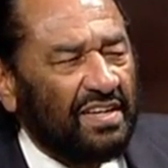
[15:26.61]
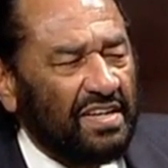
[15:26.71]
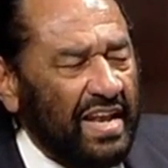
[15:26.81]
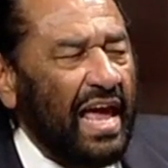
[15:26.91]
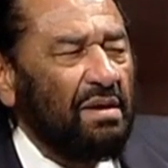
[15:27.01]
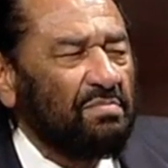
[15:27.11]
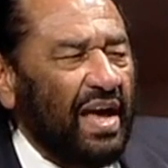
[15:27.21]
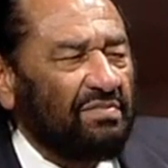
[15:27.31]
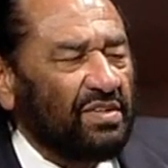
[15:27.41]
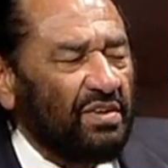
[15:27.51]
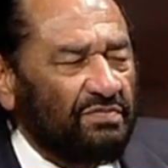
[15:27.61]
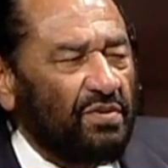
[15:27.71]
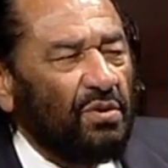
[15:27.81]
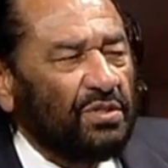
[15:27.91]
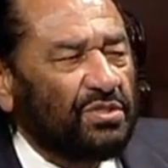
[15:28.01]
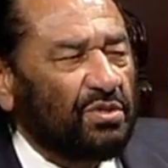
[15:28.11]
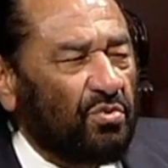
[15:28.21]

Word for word: named after the first